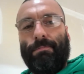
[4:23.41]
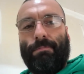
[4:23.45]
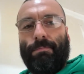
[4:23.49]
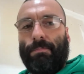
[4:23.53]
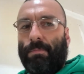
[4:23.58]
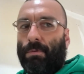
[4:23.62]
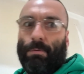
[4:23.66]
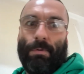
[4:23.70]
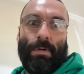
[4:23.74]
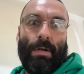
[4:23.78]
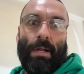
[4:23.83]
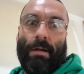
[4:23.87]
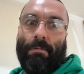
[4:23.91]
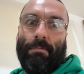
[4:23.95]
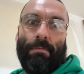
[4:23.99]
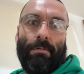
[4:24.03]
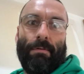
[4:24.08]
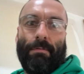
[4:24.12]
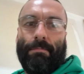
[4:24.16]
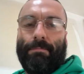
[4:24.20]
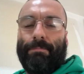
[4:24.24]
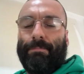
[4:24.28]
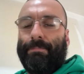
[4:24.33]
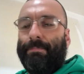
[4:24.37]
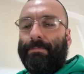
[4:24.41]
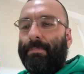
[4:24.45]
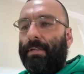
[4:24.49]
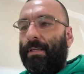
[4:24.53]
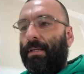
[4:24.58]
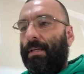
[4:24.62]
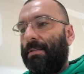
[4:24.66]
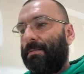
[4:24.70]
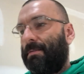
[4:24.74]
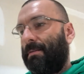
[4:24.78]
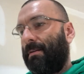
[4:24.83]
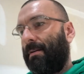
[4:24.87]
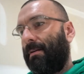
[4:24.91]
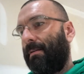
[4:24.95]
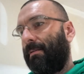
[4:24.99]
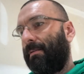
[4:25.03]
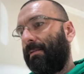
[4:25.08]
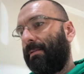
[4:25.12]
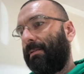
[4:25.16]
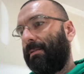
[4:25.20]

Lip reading: whenever it gets here.